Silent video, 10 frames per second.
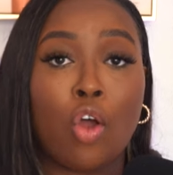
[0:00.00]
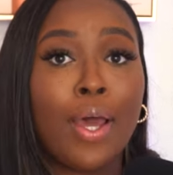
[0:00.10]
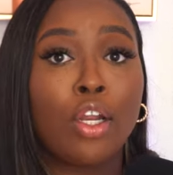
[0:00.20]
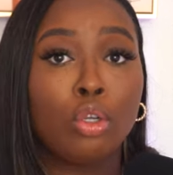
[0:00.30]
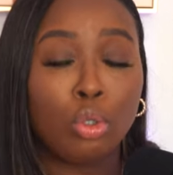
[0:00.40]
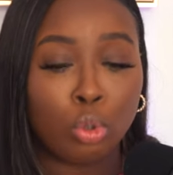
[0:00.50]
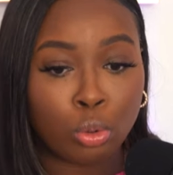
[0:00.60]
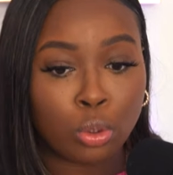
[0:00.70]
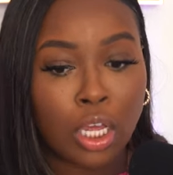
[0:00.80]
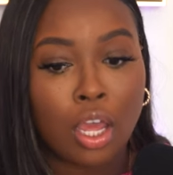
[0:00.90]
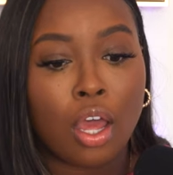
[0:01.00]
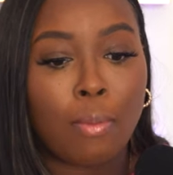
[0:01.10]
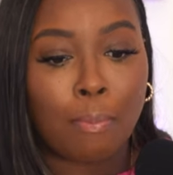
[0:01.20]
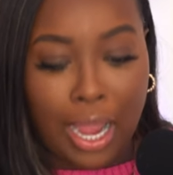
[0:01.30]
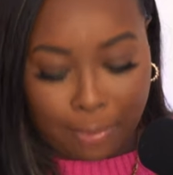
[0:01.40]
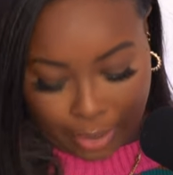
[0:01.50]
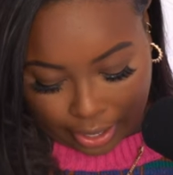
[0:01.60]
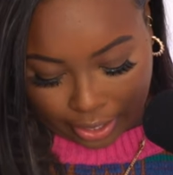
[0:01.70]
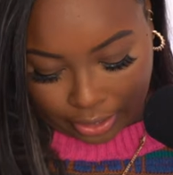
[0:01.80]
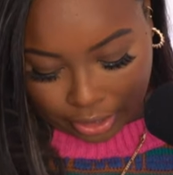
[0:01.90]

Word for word: about to lose my mind.